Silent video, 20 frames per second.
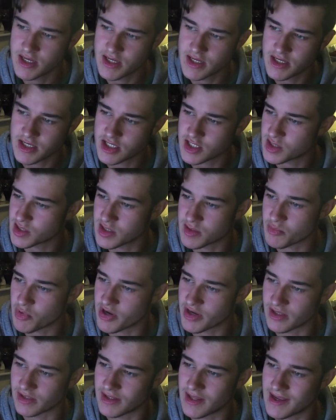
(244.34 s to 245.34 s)
She spread
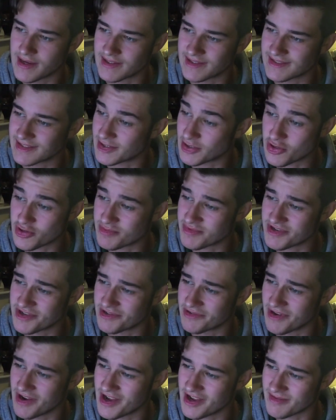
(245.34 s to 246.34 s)
her legs and opened her
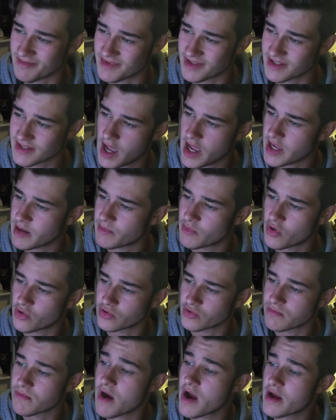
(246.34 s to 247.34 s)
arms. "I am not
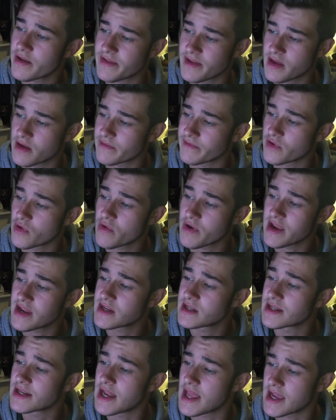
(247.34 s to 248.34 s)
worthy of your
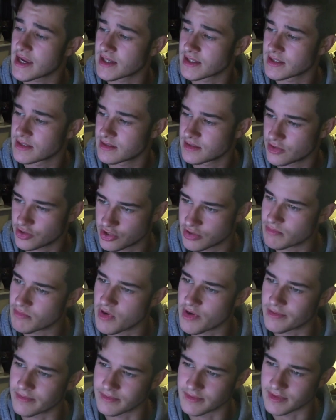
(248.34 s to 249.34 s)
intellect," she
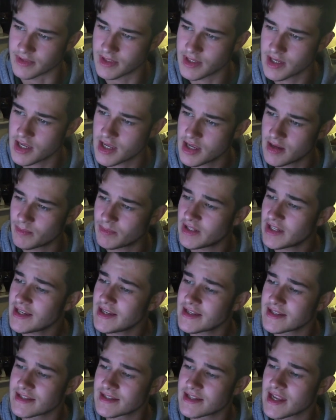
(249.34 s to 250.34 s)
moaned.
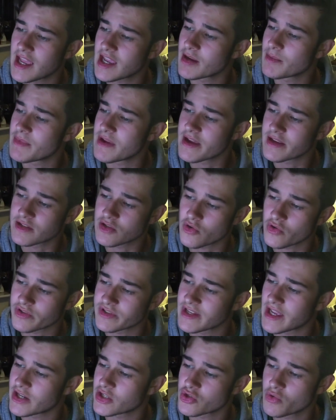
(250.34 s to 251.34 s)
"Please take me as your
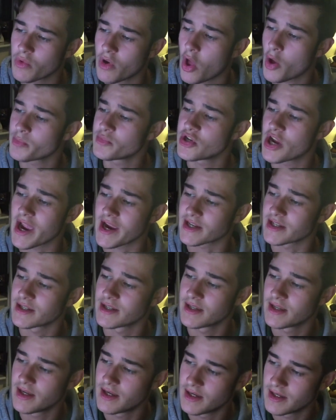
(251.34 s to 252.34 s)
sexual object."
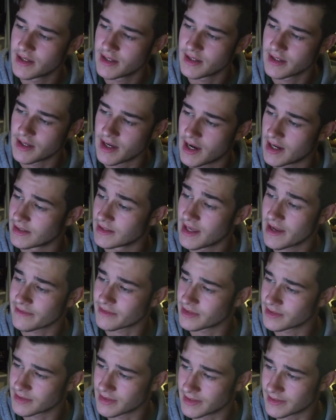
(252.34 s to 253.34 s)
I laughed
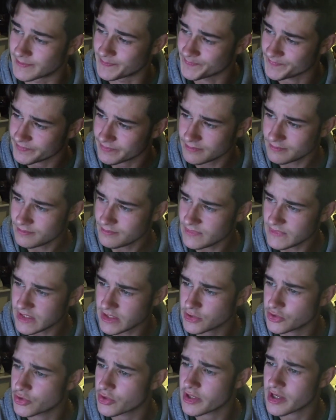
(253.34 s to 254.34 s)
at her,
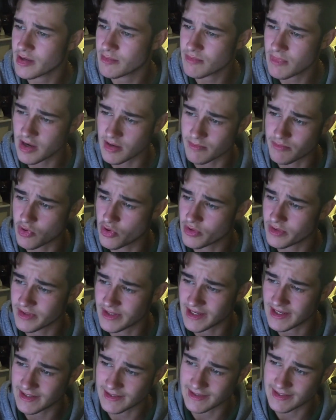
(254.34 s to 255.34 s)
tucking my book
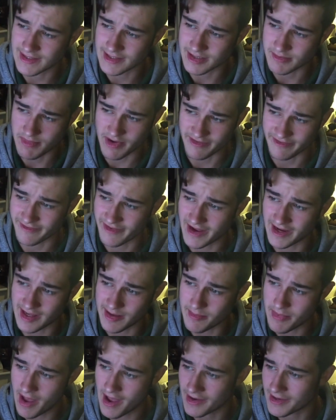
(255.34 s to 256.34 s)
neatly into my fanny
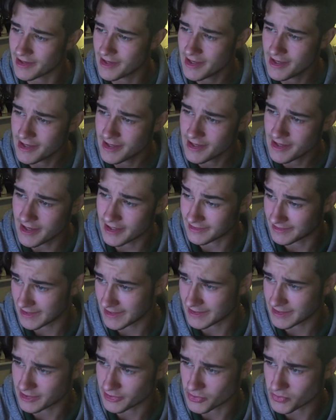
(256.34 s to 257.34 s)
pack and
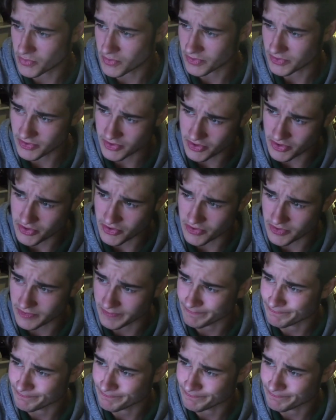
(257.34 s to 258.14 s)
heading towards the door.